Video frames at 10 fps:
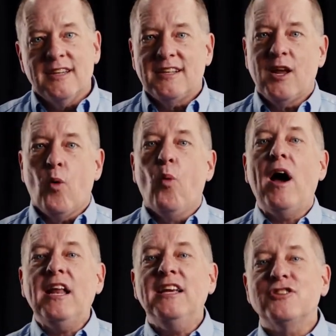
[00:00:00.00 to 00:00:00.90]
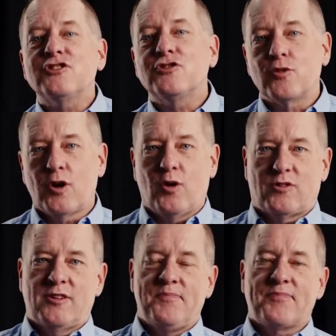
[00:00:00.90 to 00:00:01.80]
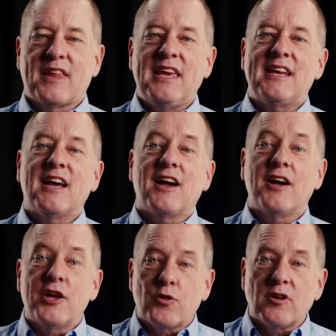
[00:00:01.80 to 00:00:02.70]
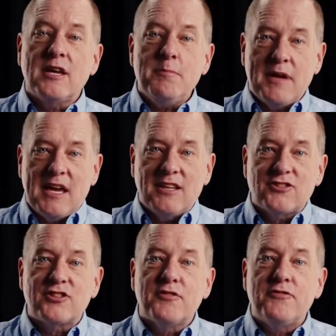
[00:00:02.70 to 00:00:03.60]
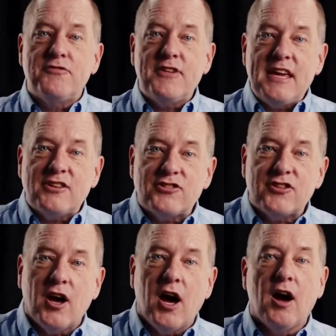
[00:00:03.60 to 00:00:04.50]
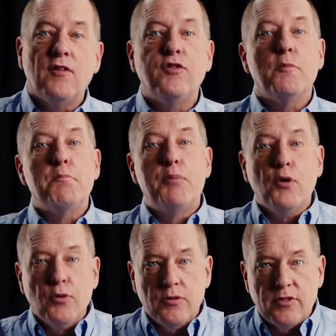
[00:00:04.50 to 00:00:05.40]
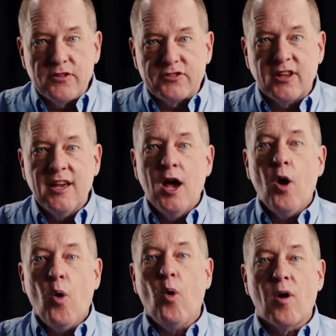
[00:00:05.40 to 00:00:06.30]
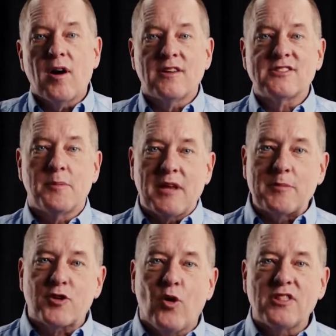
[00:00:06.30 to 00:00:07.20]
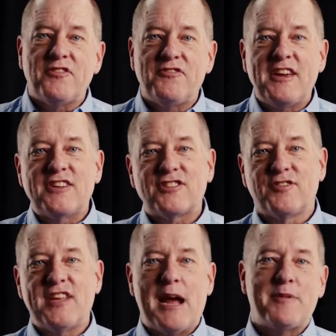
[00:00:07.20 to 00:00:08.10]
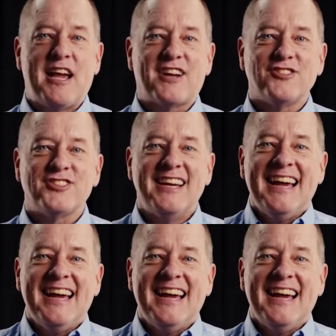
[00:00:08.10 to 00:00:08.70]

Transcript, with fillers: Now, what is Sukkot? It literally means the Feast of Booths or sometimes called the Feast of Tabernacles.